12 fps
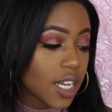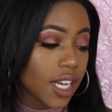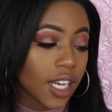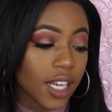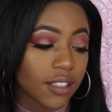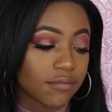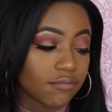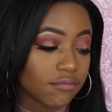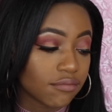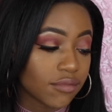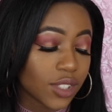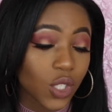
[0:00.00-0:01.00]

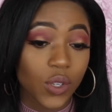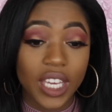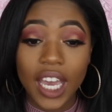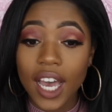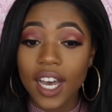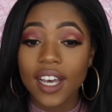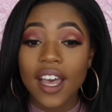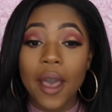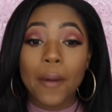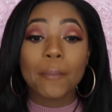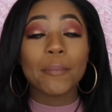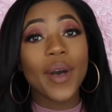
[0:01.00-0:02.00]
So yeah,
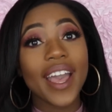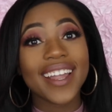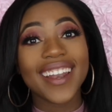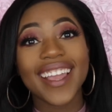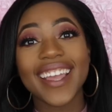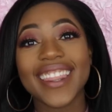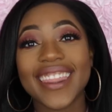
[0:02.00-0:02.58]
but